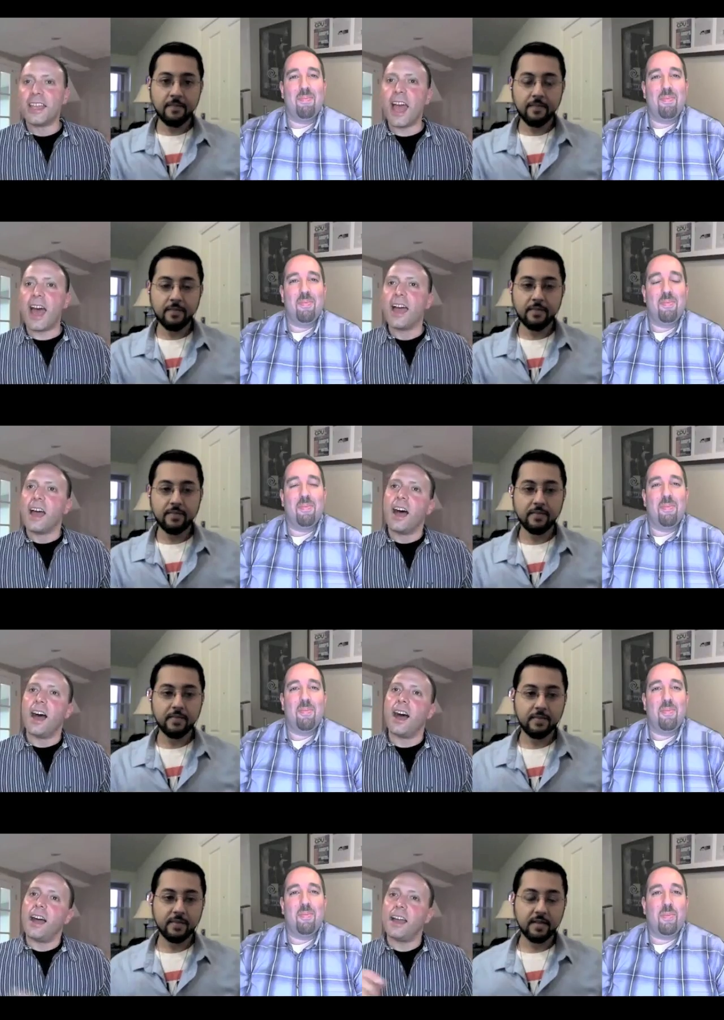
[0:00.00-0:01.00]
Speaker 1: yeah,
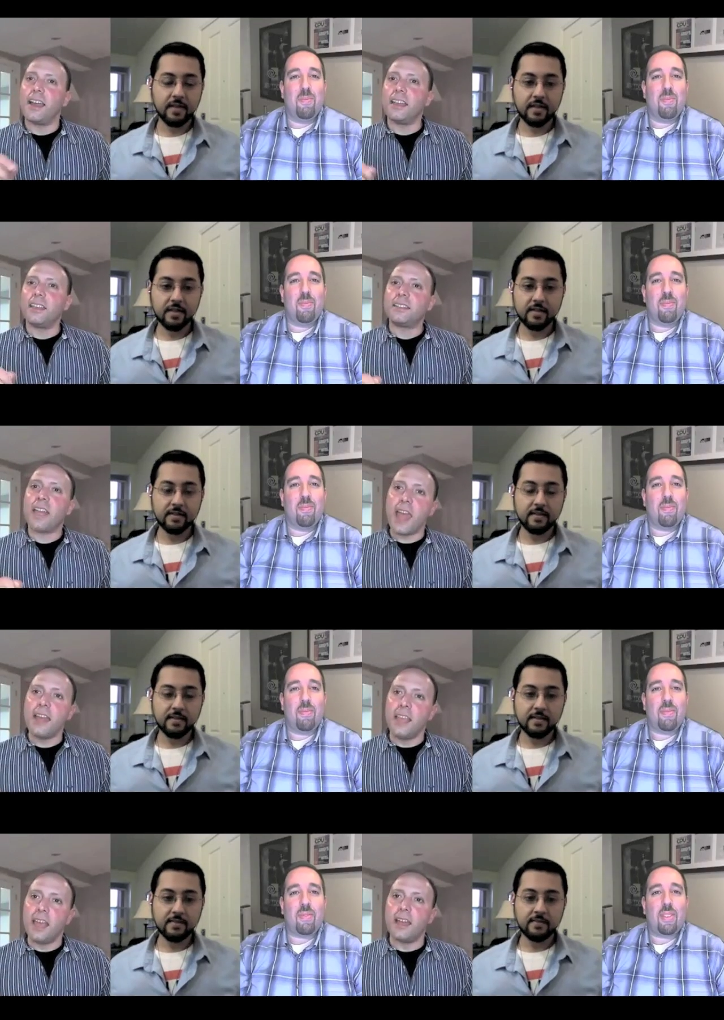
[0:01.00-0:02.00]
uh,
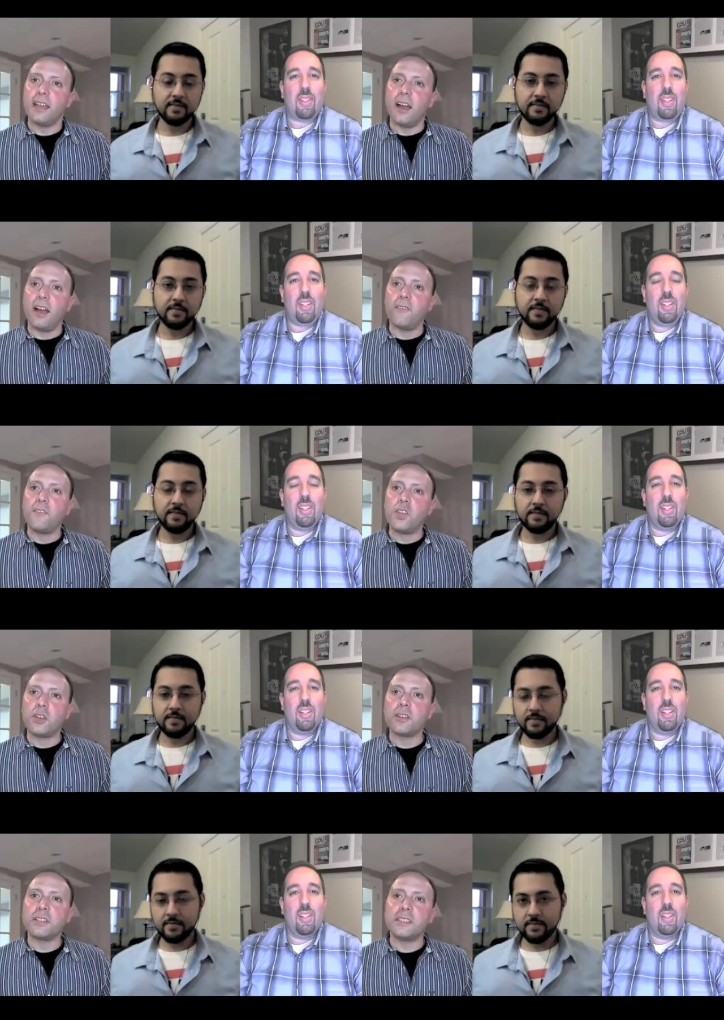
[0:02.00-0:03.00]
ten gig of
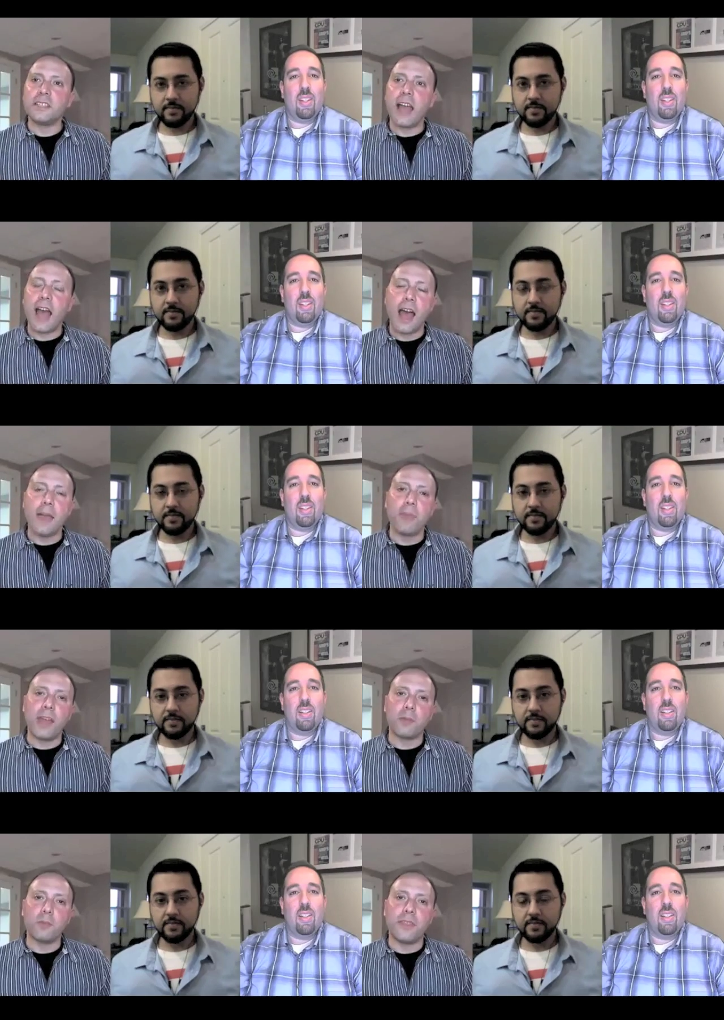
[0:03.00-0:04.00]
curiously high
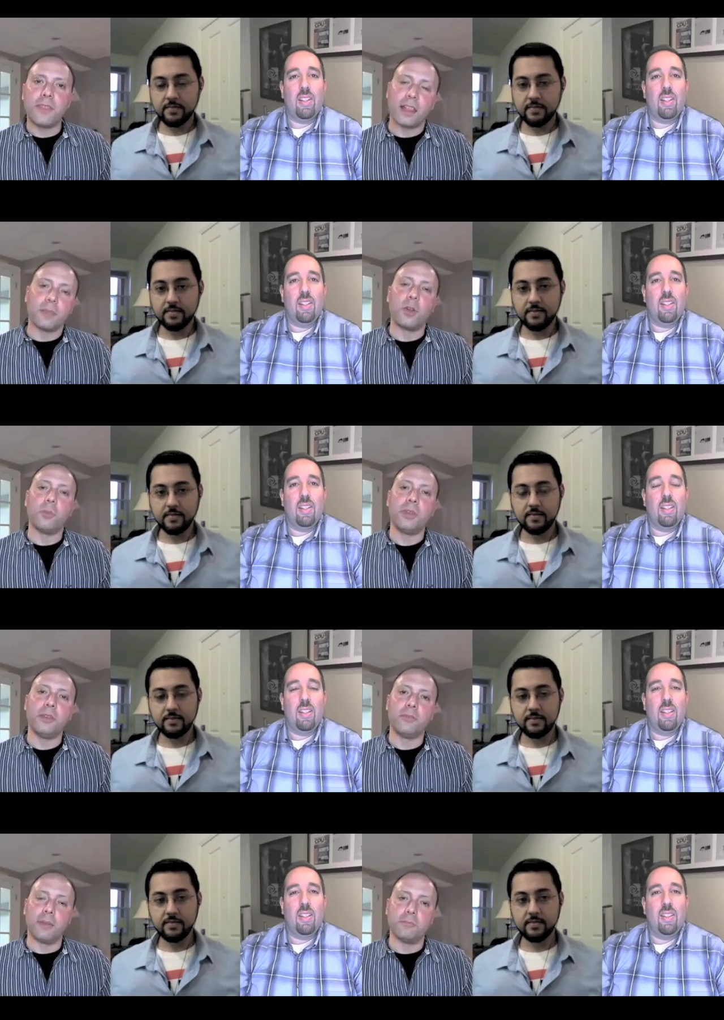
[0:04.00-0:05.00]
bandwidth elemental
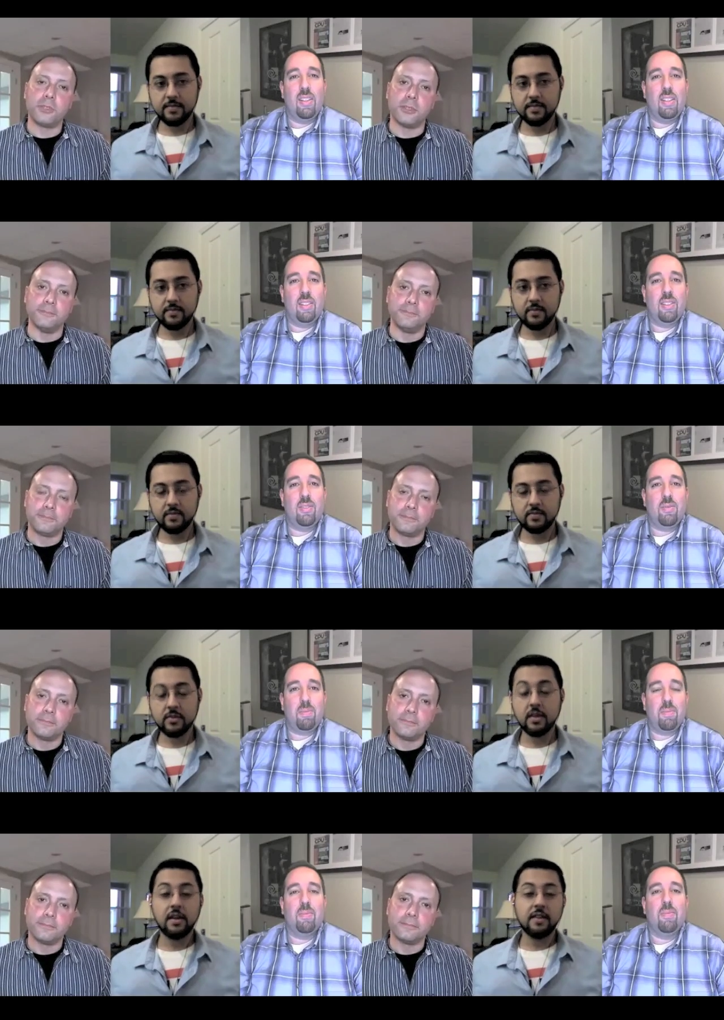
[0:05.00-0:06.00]
P RAM too.
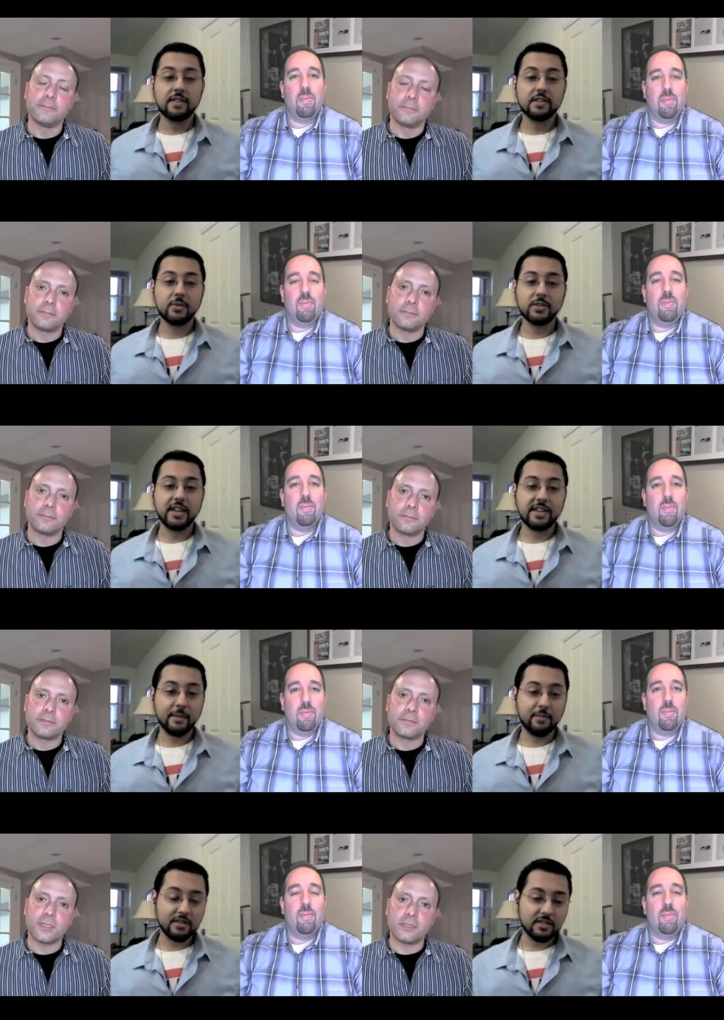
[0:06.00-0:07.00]
Speaker 2: That's always handy. And
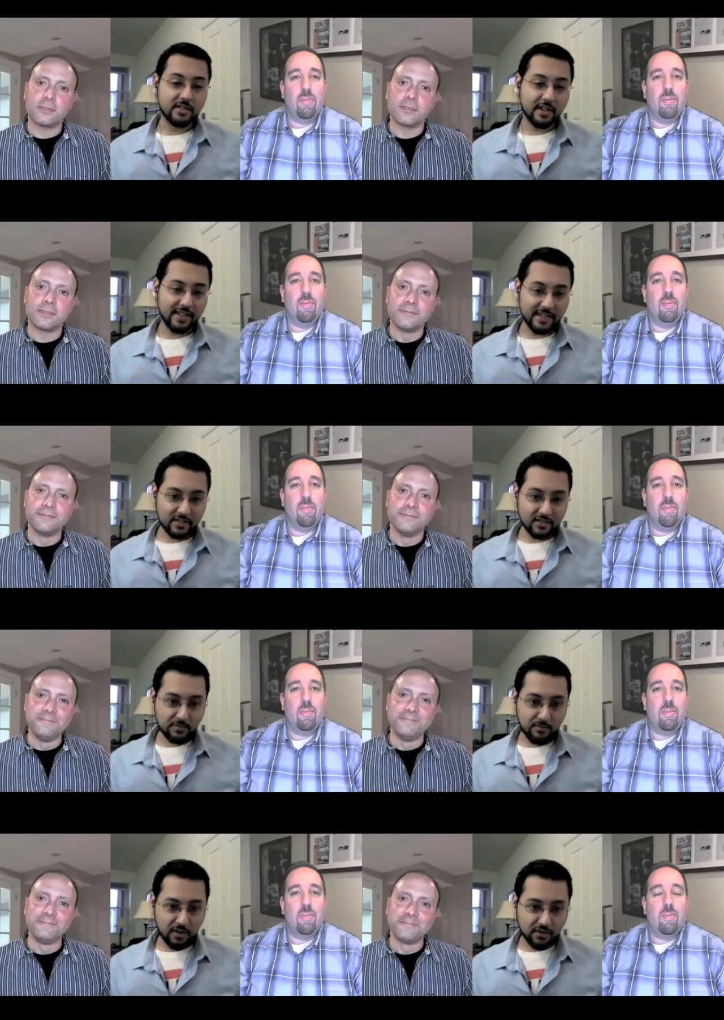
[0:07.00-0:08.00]
plus, this is, I think this is
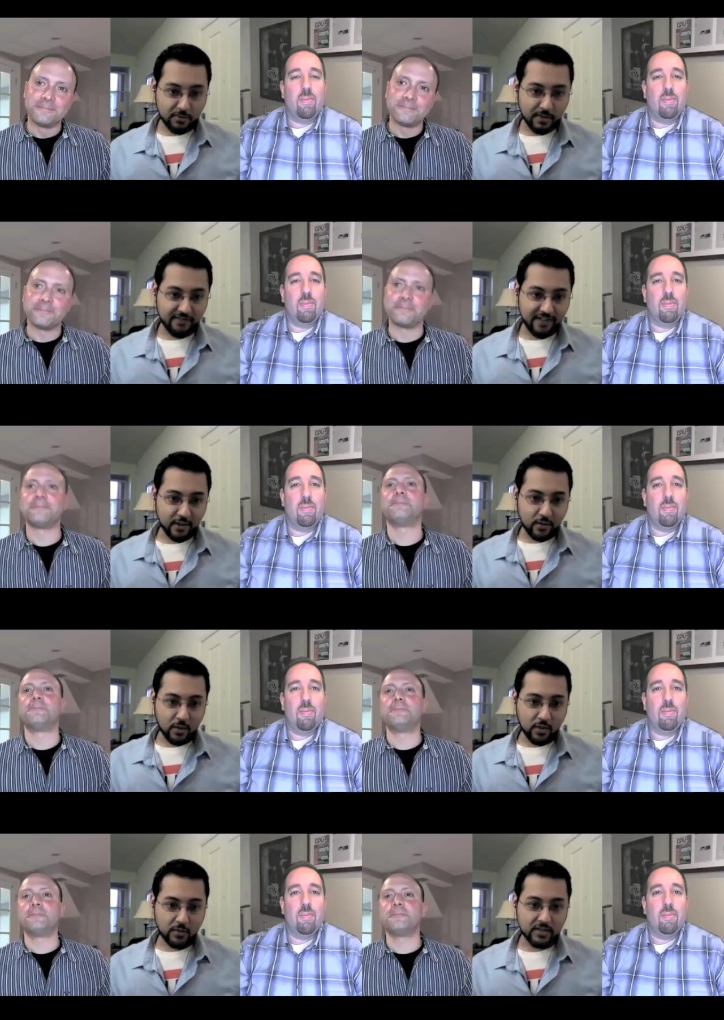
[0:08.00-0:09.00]
brought to you by
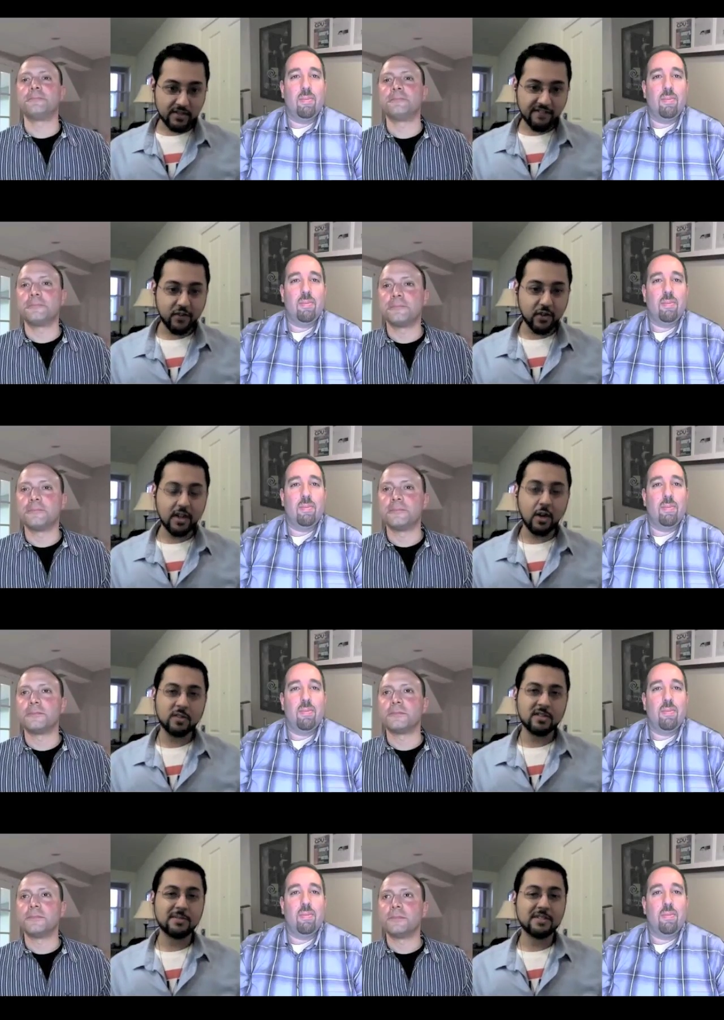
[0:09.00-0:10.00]
VideoLoco, which is a fully owned
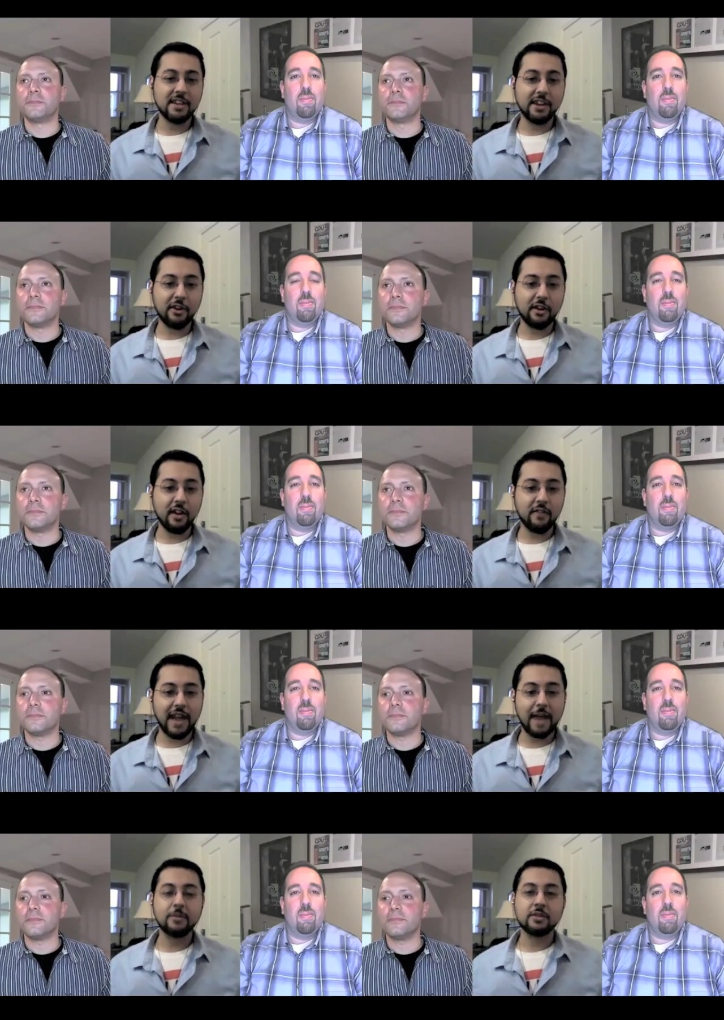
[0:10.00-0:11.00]
subsidiary of
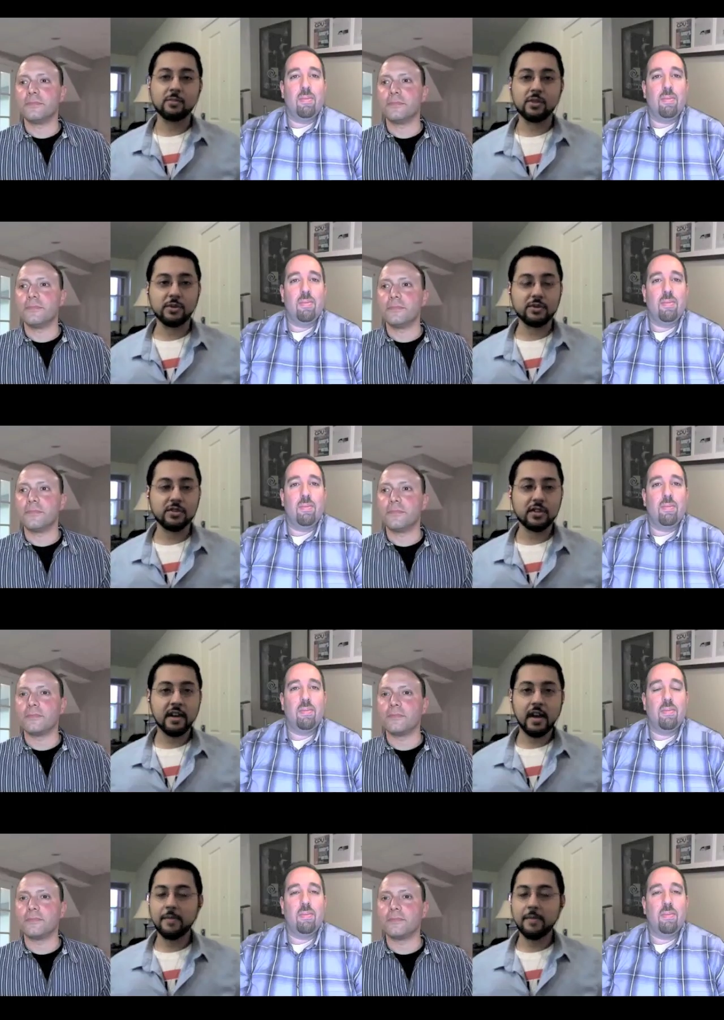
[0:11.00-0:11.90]
Apple Computers. I